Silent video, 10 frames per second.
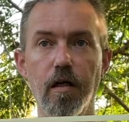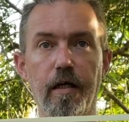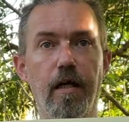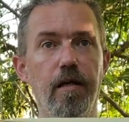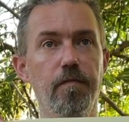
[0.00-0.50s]

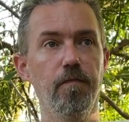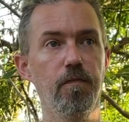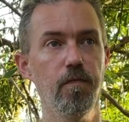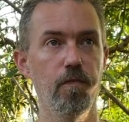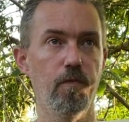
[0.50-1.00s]
again,
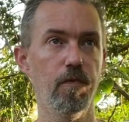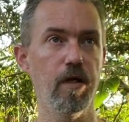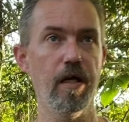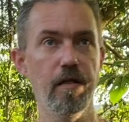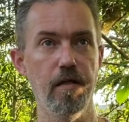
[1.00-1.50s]

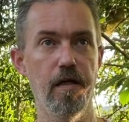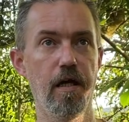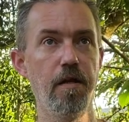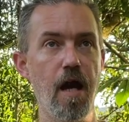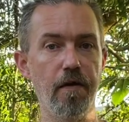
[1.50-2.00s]

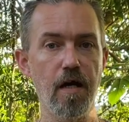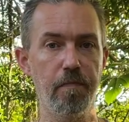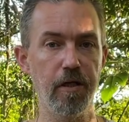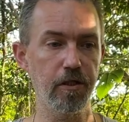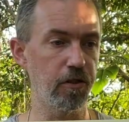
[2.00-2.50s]
in how that
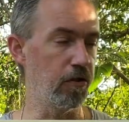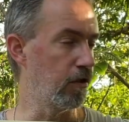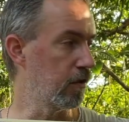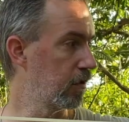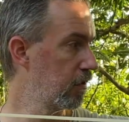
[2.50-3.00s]
picture
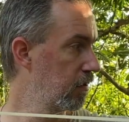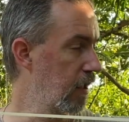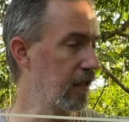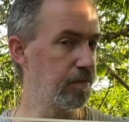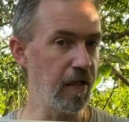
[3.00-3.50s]
looked,
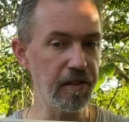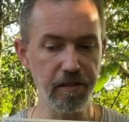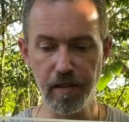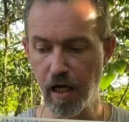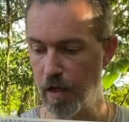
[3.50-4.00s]
that's
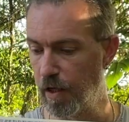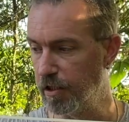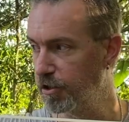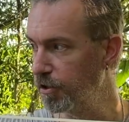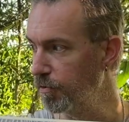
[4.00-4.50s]
basically how I
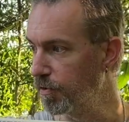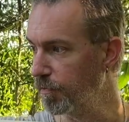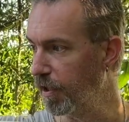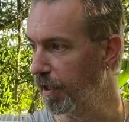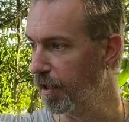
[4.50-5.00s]
shoot.
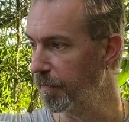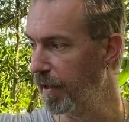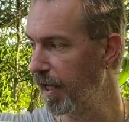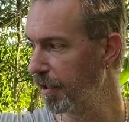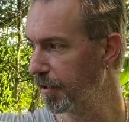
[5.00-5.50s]
When I come
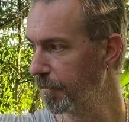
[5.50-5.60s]
back,